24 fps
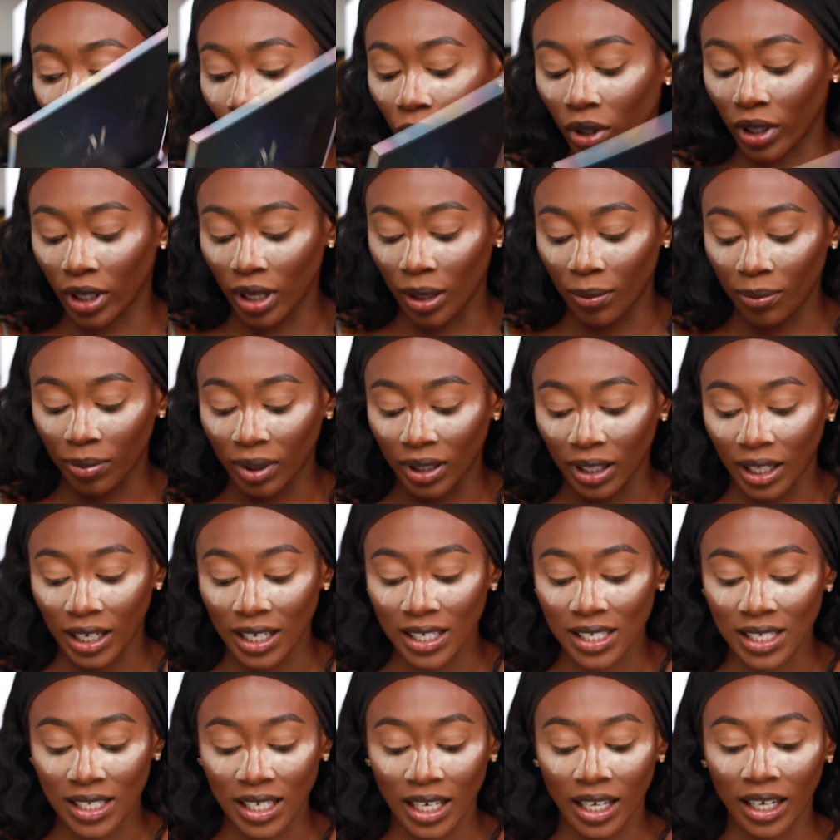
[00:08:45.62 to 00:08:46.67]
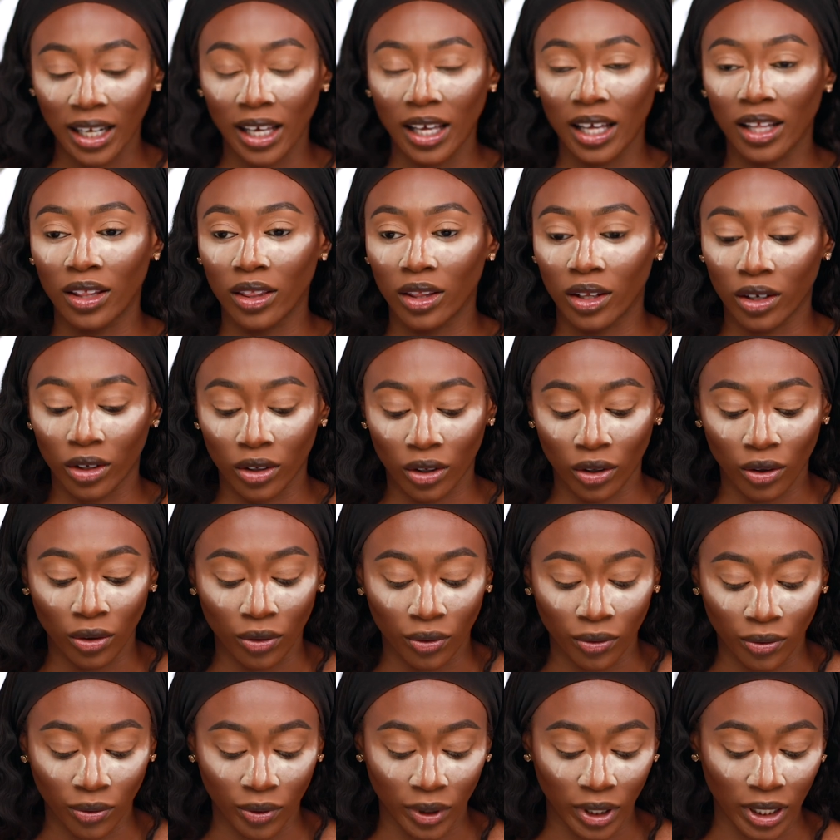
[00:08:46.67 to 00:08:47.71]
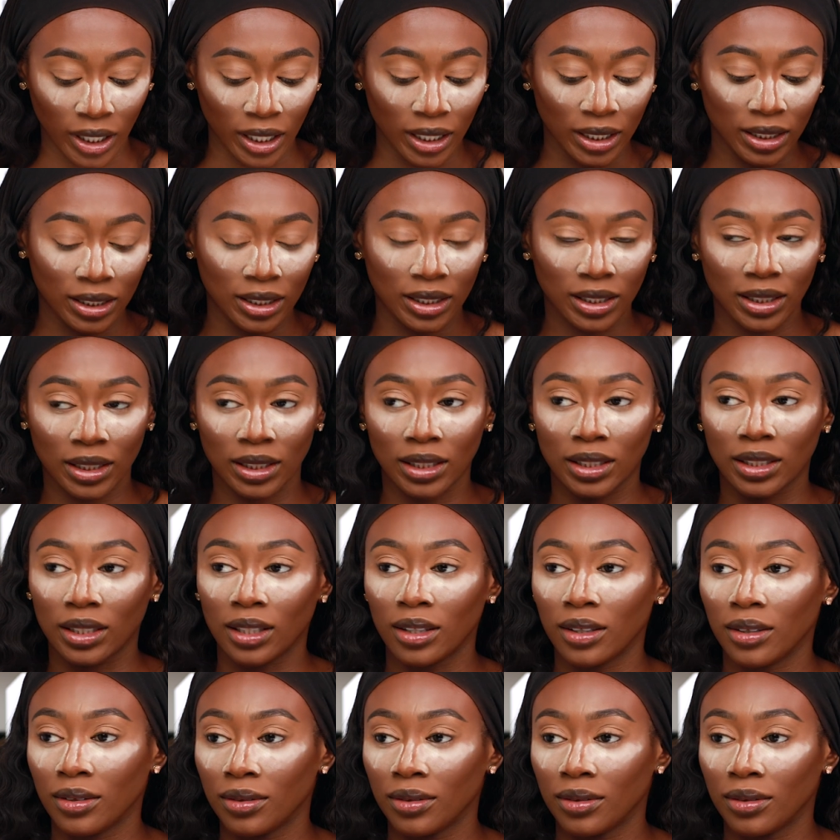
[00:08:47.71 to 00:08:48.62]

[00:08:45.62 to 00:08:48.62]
we're gonna place it in the crease.